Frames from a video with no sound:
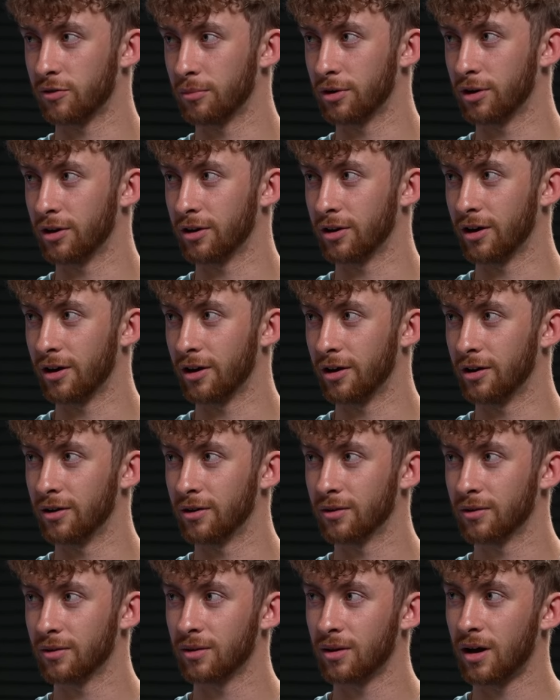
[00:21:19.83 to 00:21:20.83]
from being a
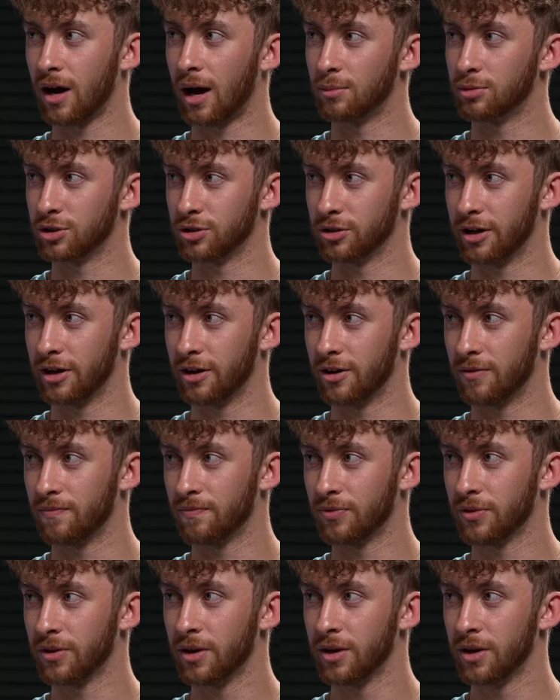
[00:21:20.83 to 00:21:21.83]
option now,
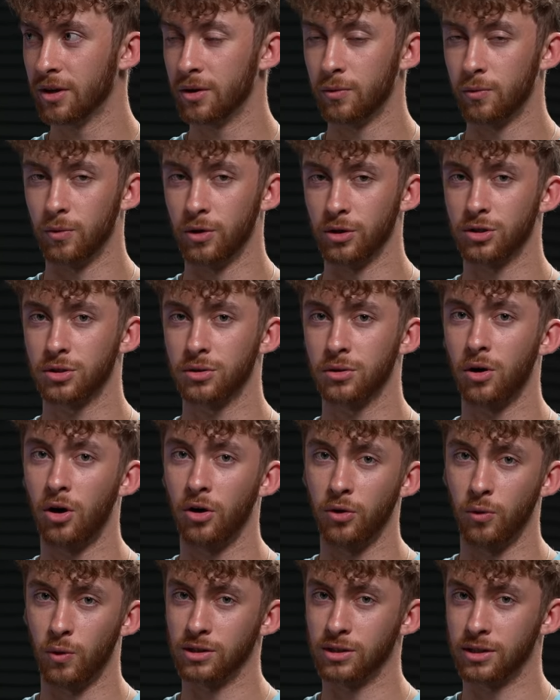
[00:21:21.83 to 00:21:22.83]
which
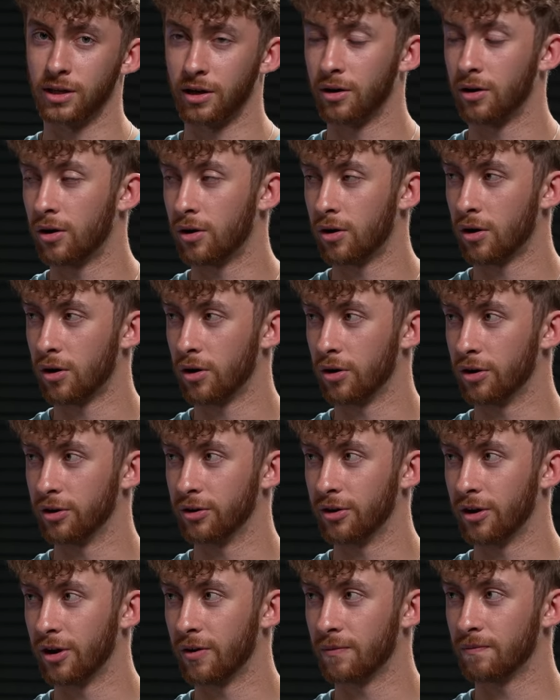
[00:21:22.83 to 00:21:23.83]
all the ones that are already
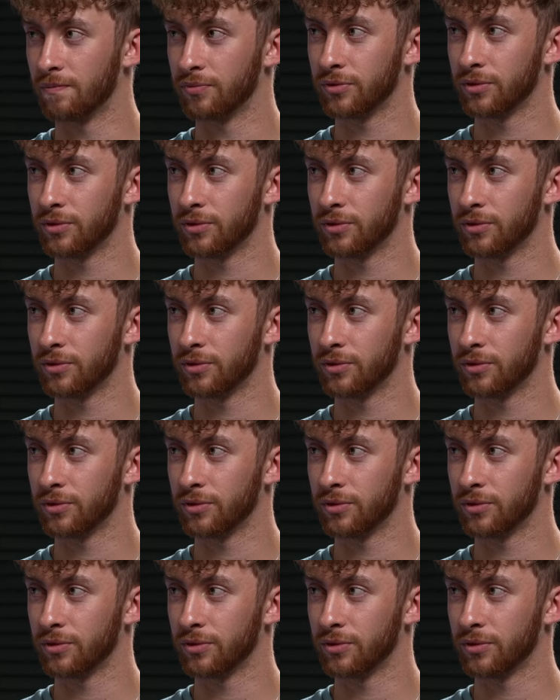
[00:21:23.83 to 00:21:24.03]
there.